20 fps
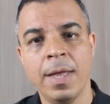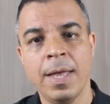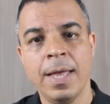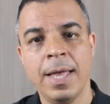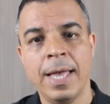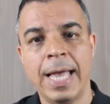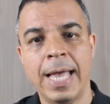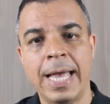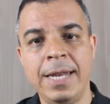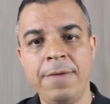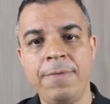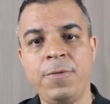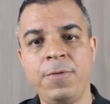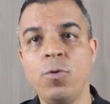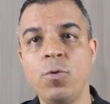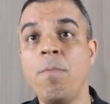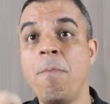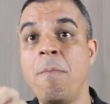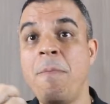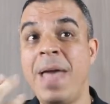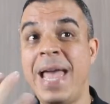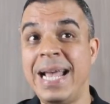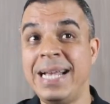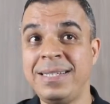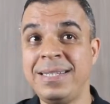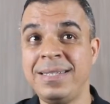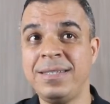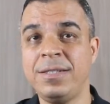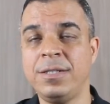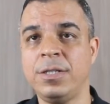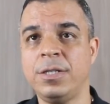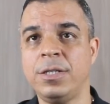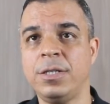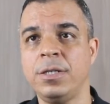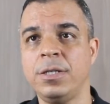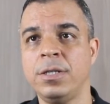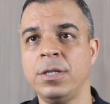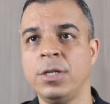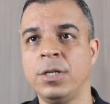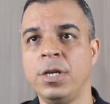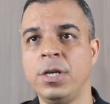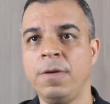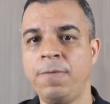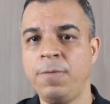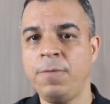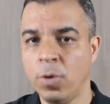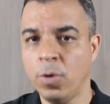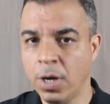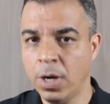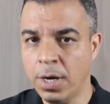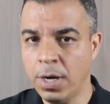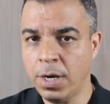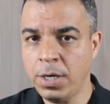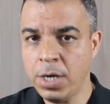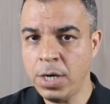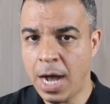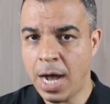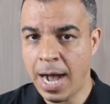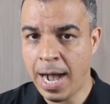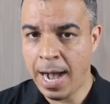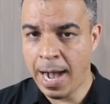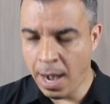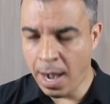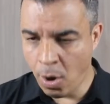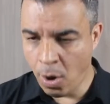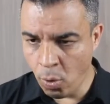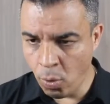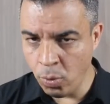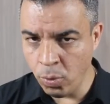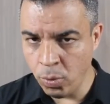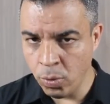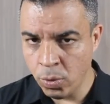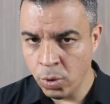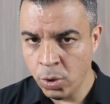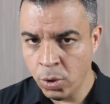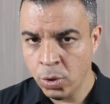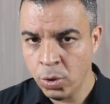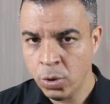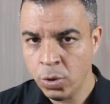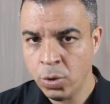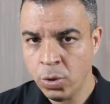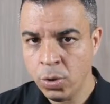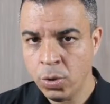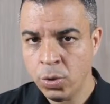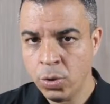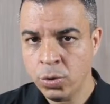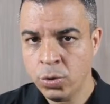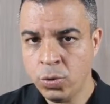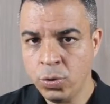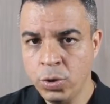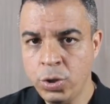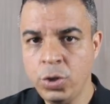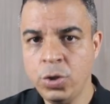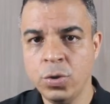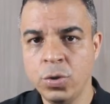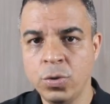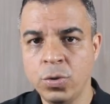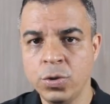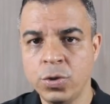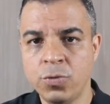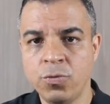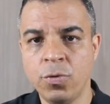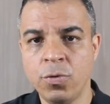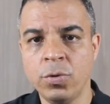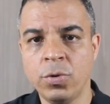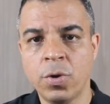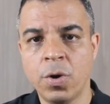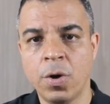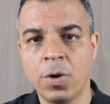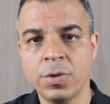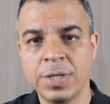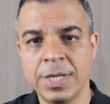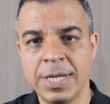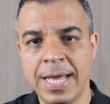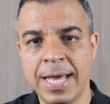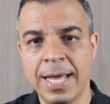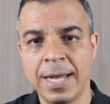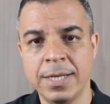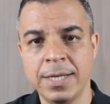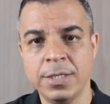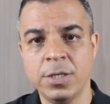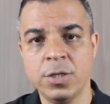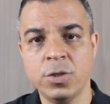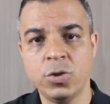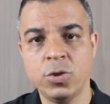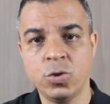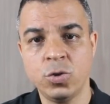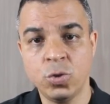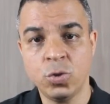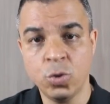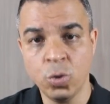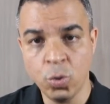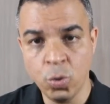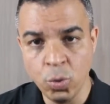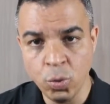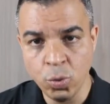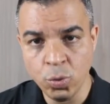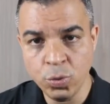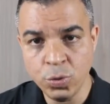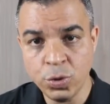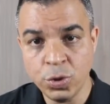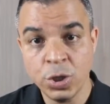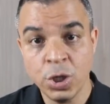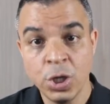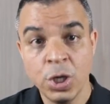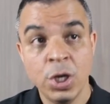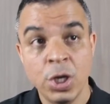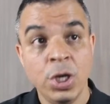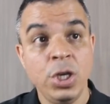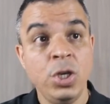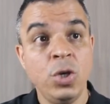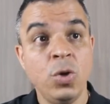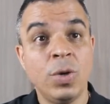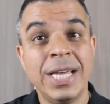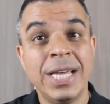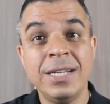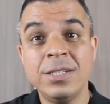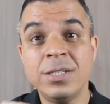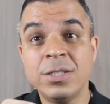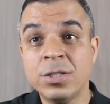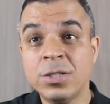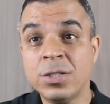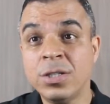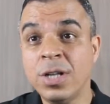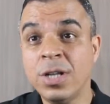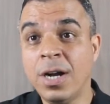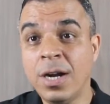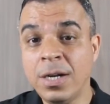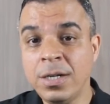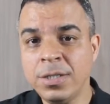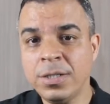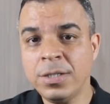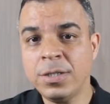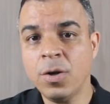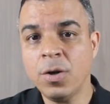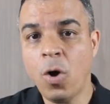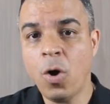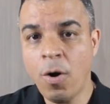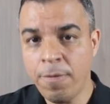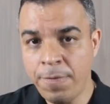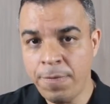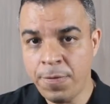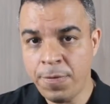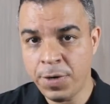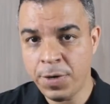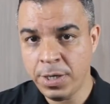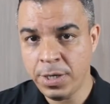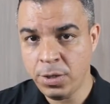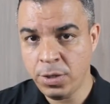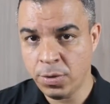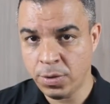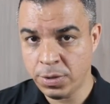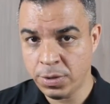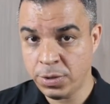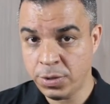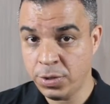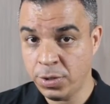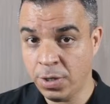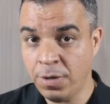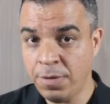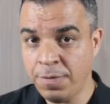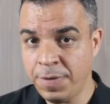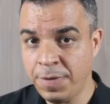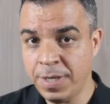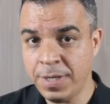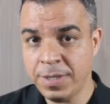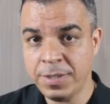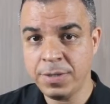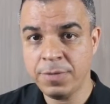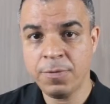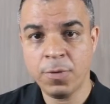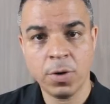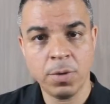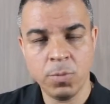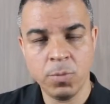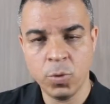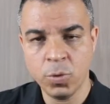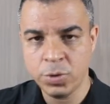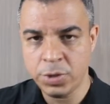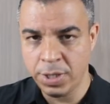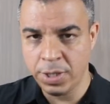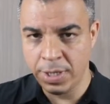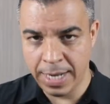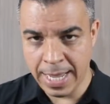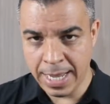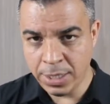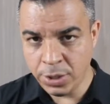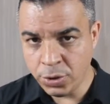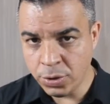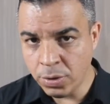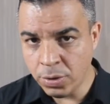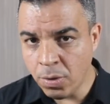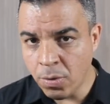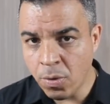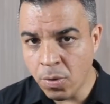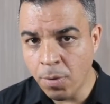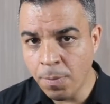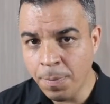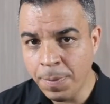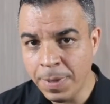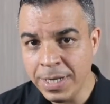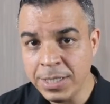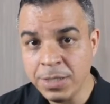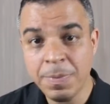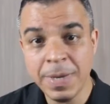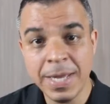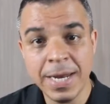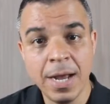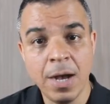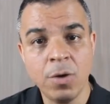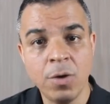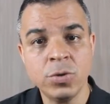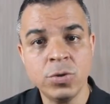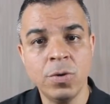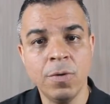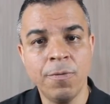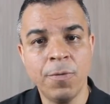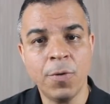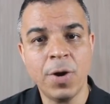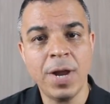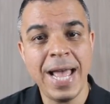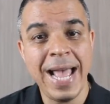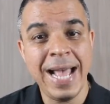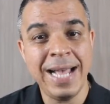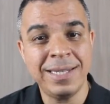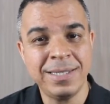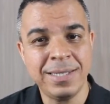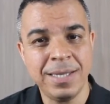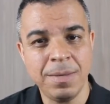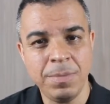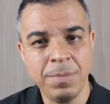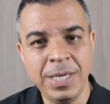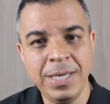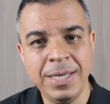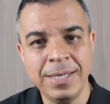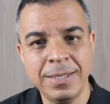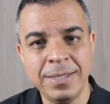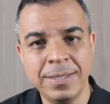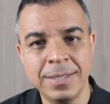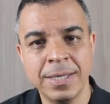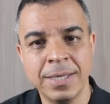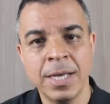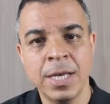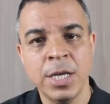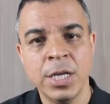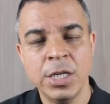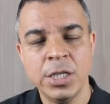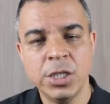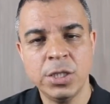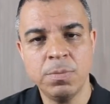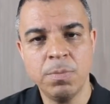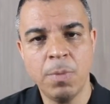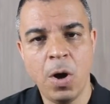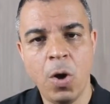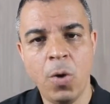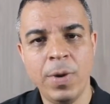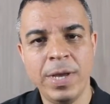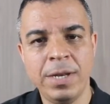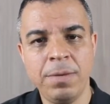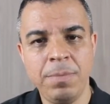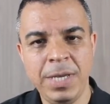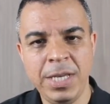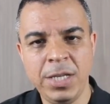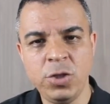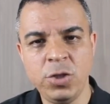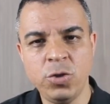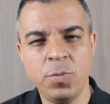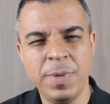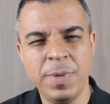And if you learn how to use root cause analysis tools, you can start offering your service for multinational companies, but also for SMEs, small and medium